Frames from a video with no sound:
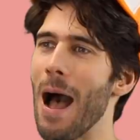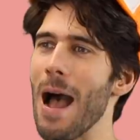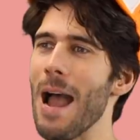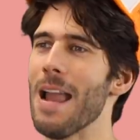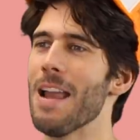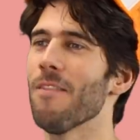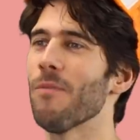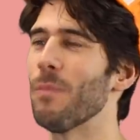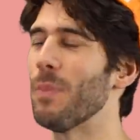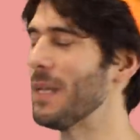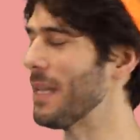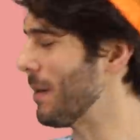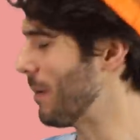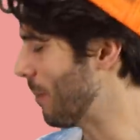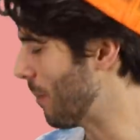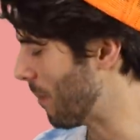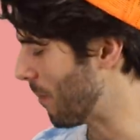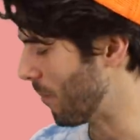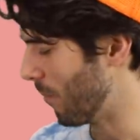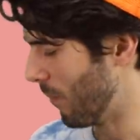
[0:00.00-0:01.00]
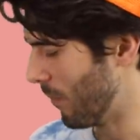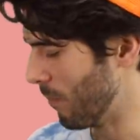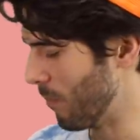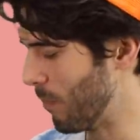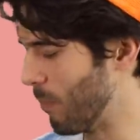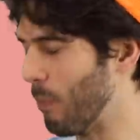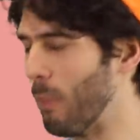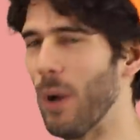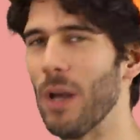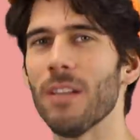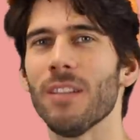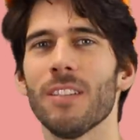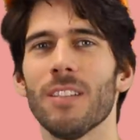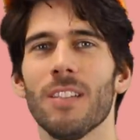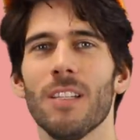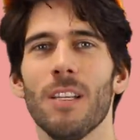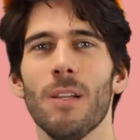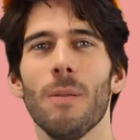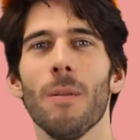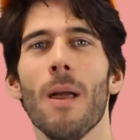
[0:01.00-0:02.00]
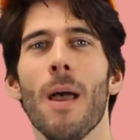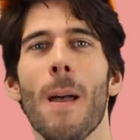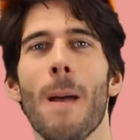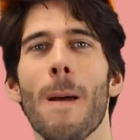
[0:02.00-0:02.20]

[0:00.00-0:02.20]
I have been busting